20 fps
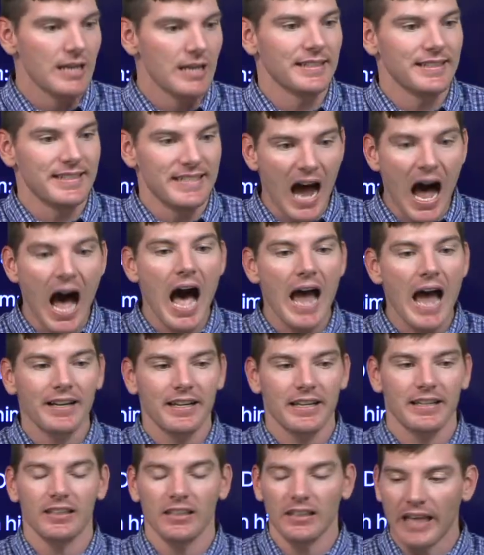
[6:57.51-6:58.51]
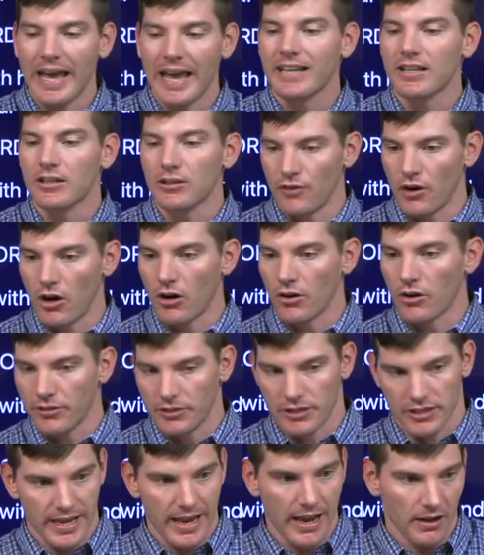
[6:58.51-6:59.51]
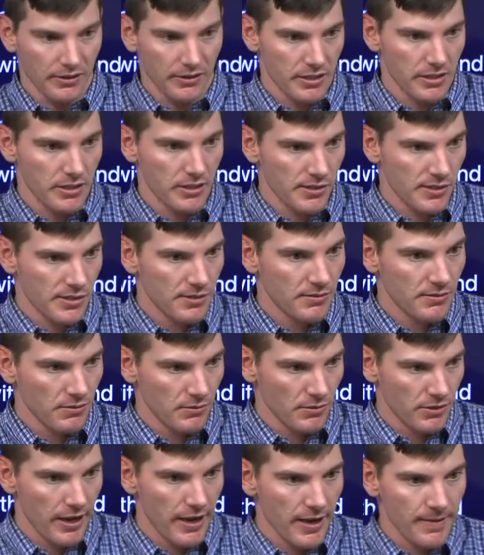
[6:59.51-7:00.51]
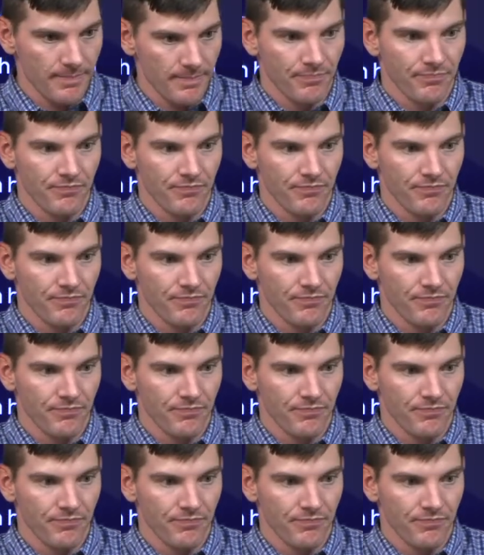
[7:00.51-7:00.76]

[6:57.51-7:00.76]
died in the land of Ur of the Chaldees. Okay?